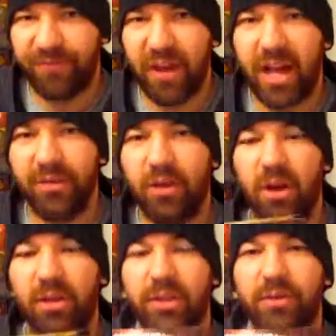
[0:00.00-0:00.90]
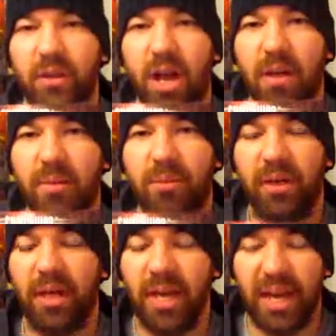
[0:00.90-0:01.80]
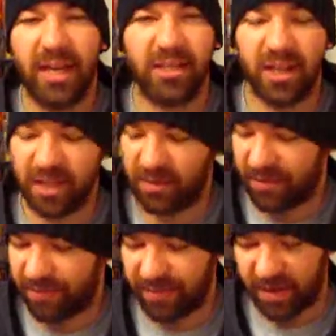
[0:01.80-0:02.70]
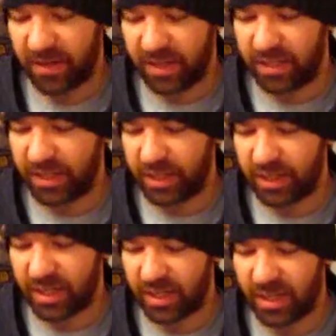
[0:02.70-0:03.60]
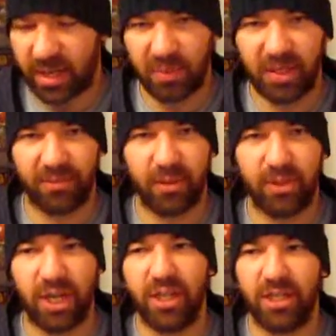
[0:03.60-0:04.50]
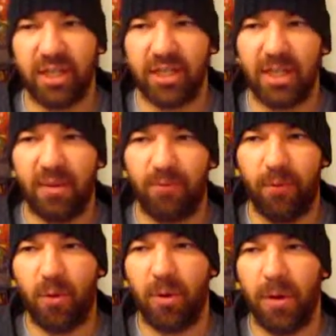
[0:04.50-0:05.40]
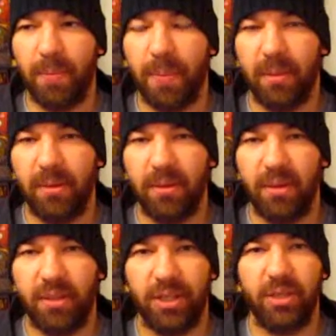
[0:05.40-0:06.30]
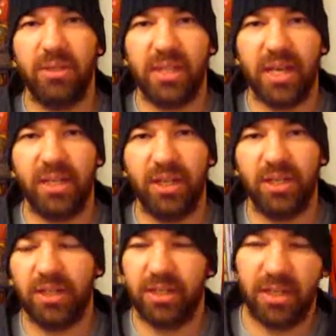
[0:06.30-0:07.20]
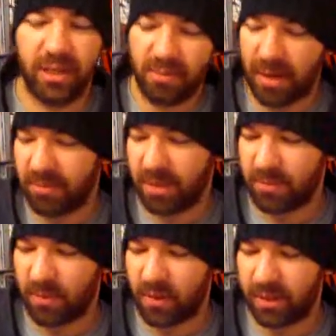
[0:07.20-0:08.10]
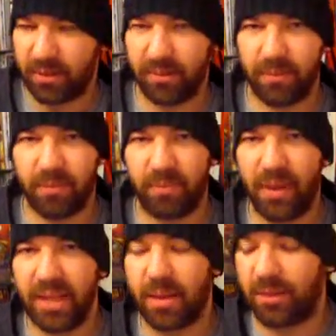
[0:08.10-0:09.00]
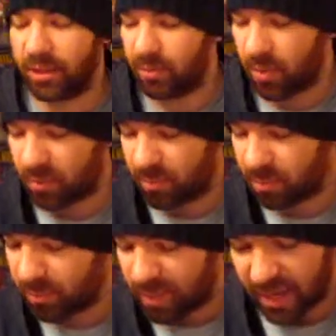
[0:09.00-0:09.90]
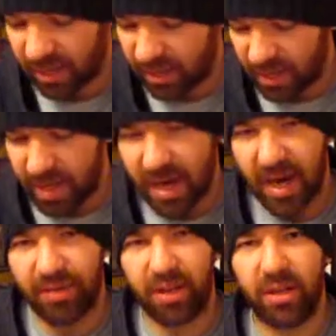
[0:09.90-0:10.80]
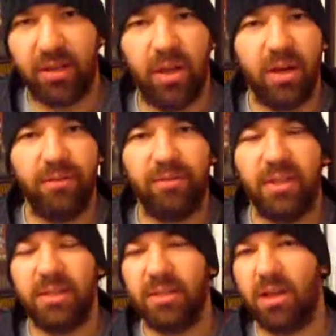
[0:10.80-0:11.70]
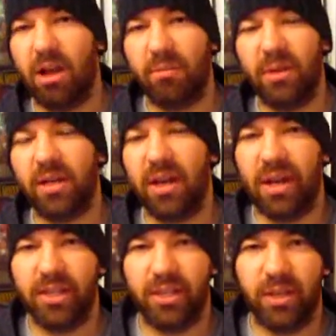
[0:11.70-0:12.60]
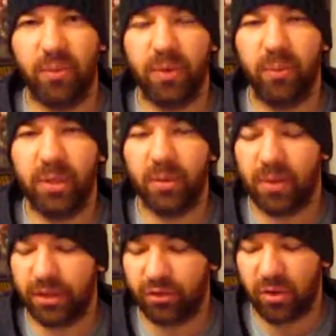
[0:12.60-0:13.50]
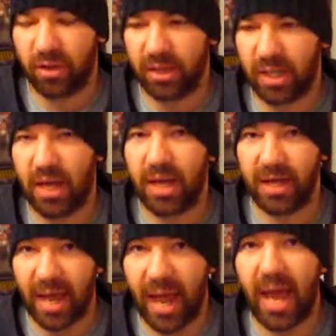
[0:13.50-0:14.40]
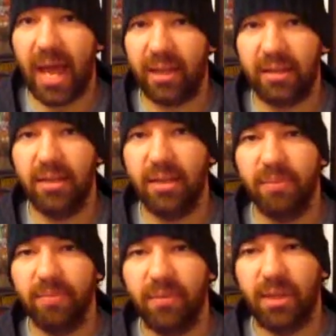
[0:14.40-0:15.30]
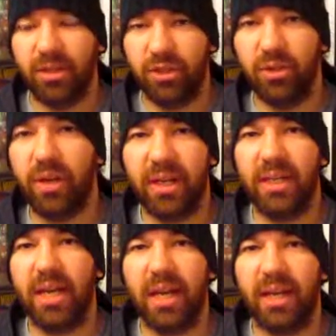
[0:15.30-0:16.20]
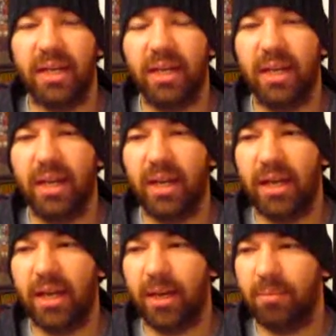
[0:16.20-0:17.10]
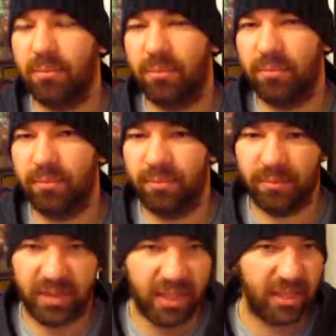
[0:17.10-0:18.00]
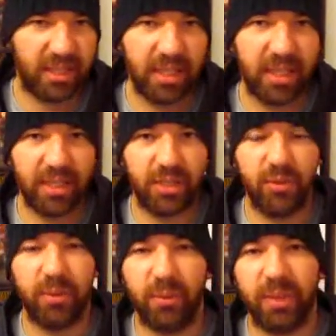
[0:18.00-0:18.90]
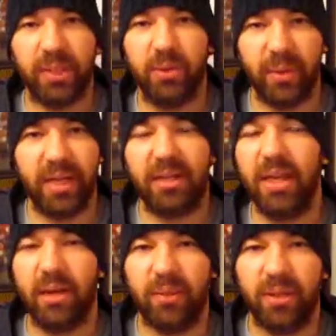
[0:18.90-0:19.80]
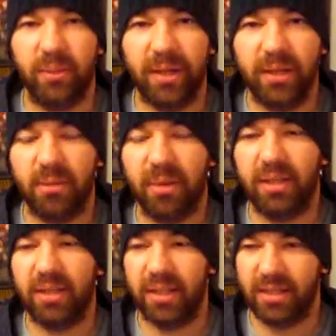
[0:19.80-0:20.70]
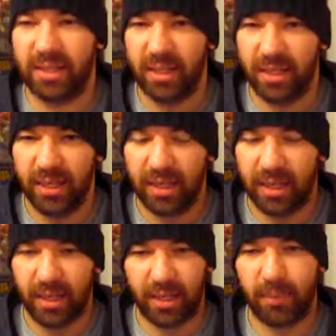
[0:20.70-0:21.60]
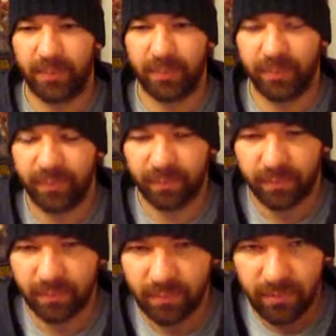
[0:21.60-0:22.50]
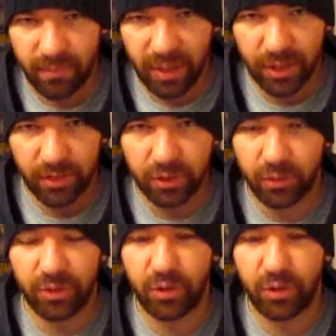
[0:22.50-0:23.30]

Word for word: five dollars for the comic book. It's not even a variant edition. I mean, if they were changing things up for the newsstand editions, it might make me want to pay that much more. But I think a lot of us comic book guys, you know, we really want to draw the line at 2 dollars Um, DC is doing a really great thing with their regular monthlies. Um, you know, doing